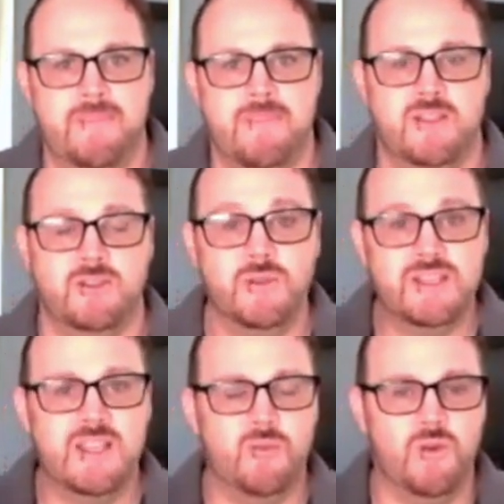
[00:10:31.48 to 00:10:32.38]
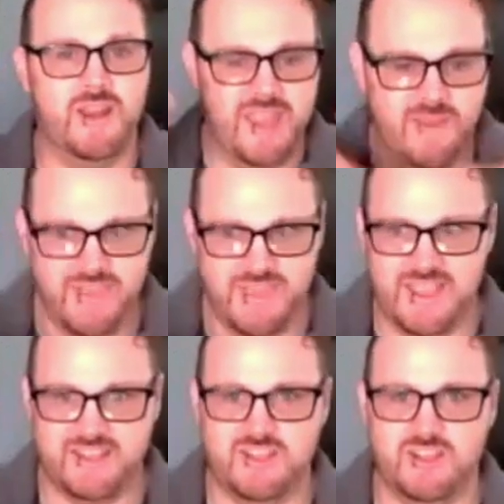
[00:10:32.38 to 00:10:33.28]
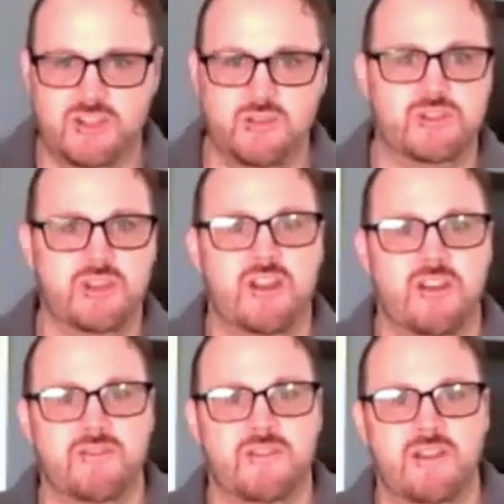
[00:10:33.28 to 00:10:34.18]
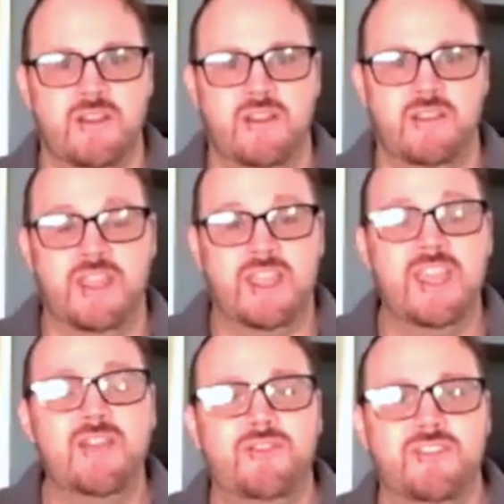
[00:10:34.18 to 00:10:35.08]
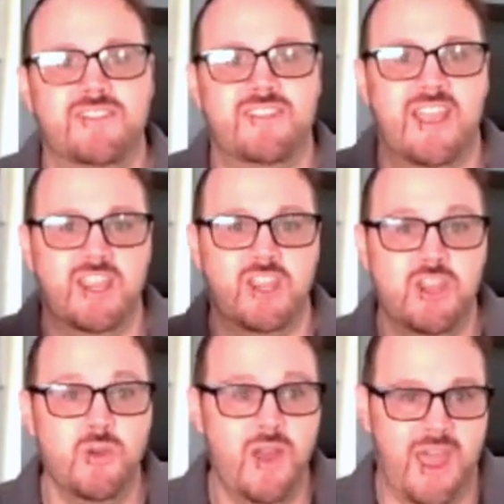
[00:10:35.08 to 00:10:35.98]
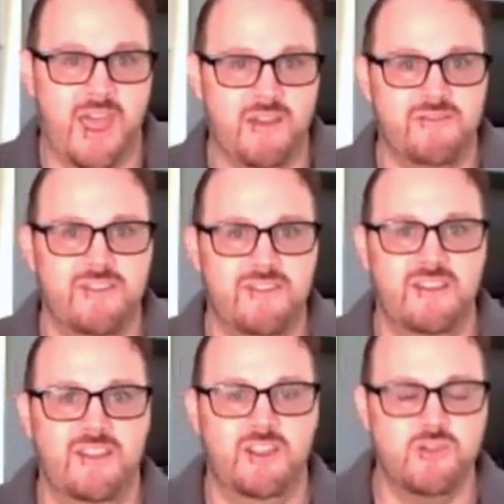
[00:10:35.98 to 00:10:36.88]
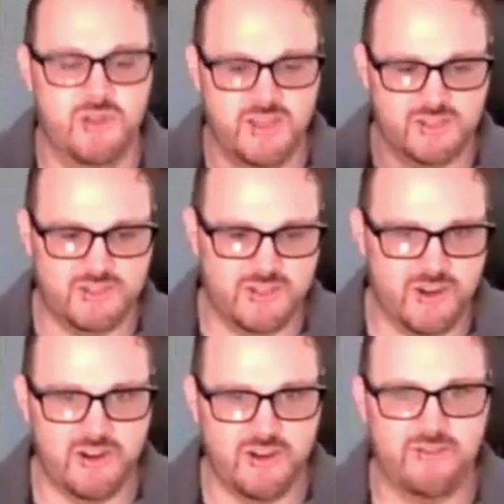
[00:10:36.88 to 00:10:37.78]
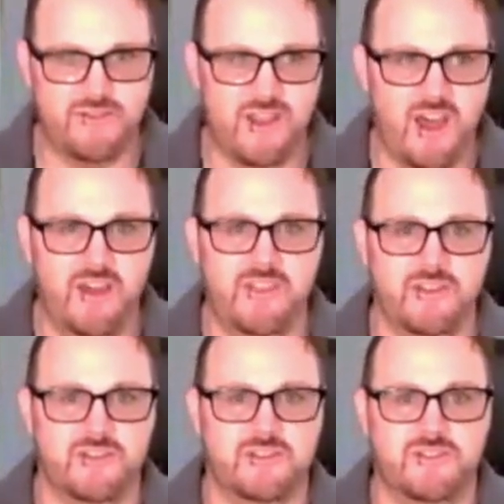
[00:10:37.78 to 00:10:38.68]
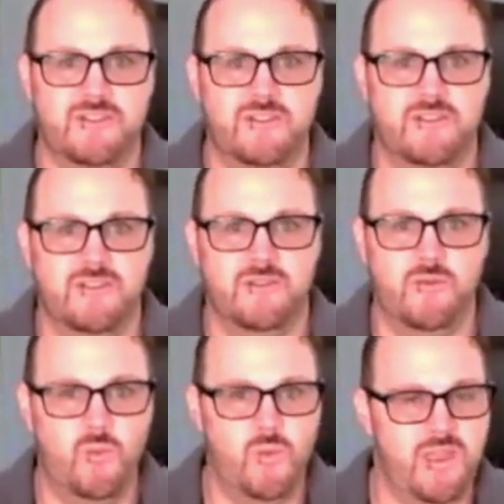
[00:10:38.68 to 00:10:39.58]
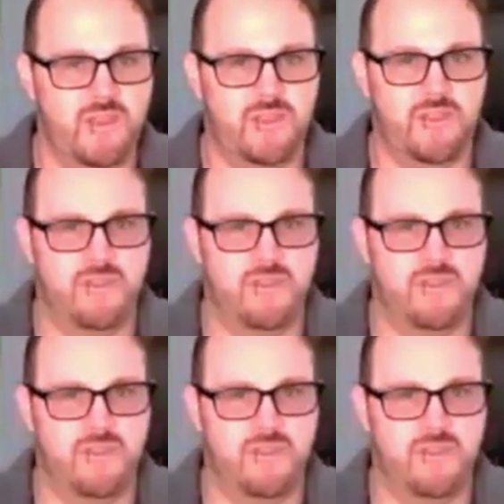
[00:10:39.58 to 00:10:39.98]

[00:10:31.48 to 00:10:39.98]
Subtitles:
So we see that we're given this to serve. The gifts that you have, you can serve others with.